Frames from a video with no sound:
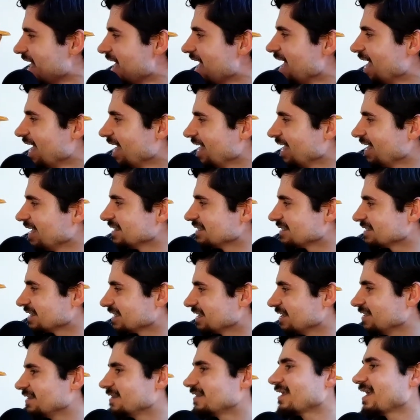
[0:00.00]
Is he
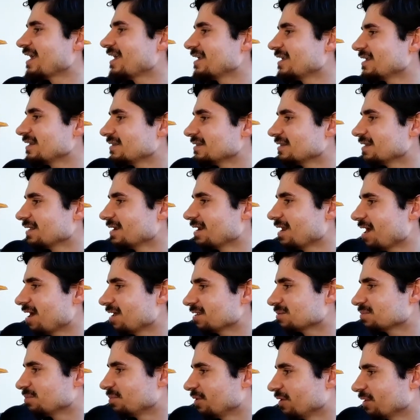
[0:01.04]
taking the last
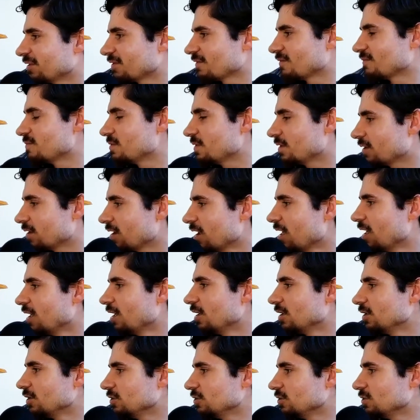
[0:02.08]
bit of beer?
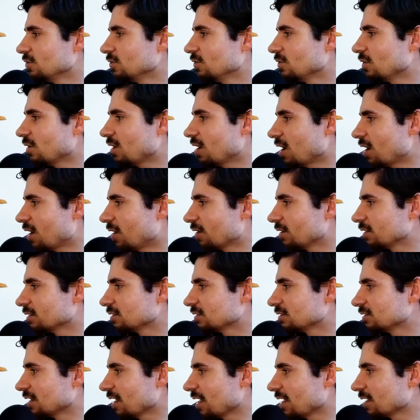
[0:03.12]
You aren't
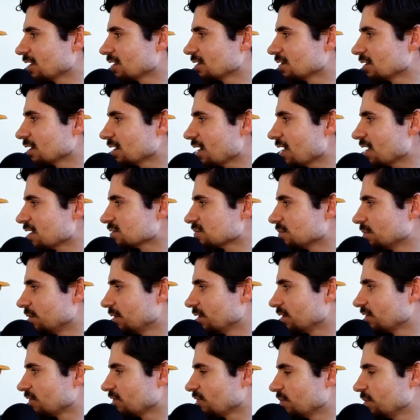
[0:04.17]
taking the last bit
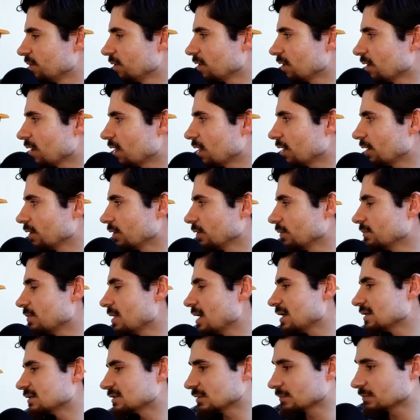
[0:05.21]
of beer, are you? Man,
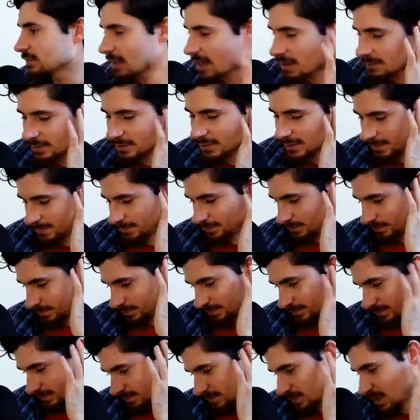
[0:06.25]
sometimes
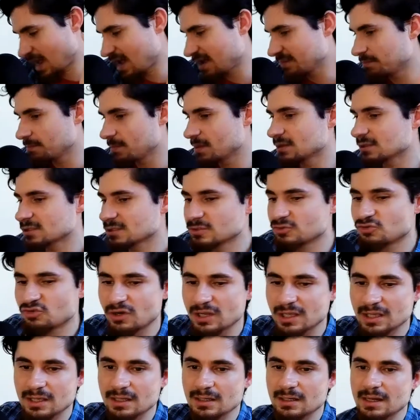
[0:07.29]
I miss
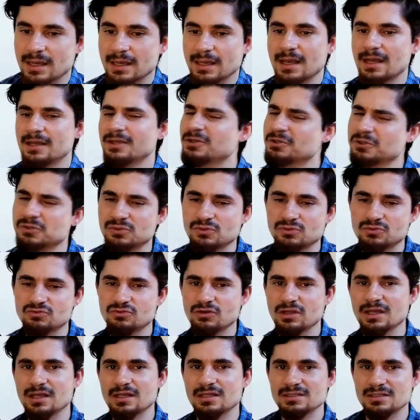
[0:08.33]
drinking. Like, I used to drink
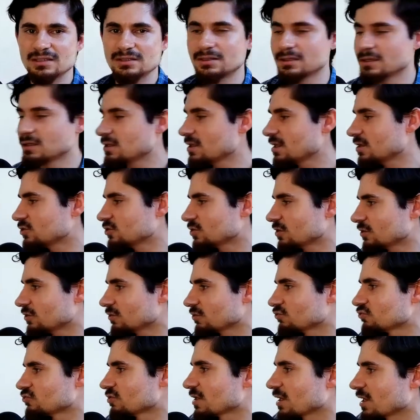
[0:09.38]
as a teenager. I don't
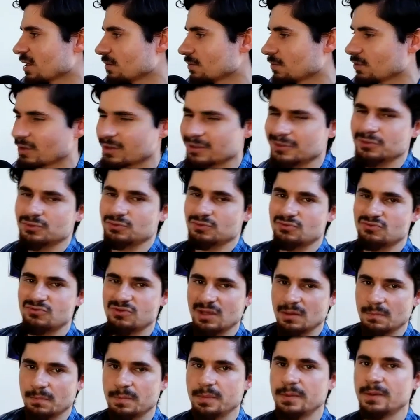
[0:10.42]
drink anymore. I used to drink
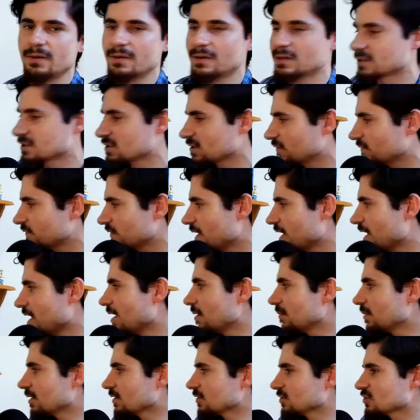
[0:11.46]
beer and stuff. But
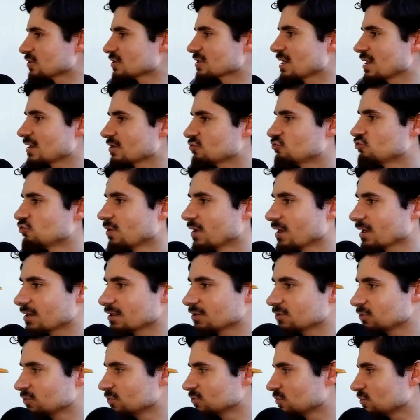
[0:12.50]
I just get drunk and
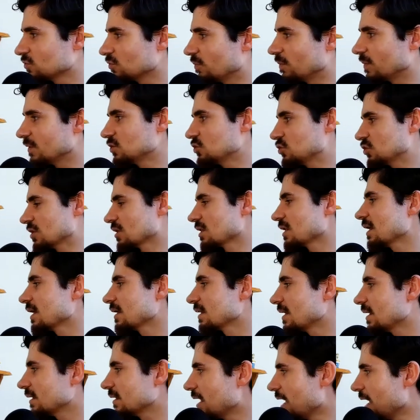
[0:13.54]
do stupid shit like that.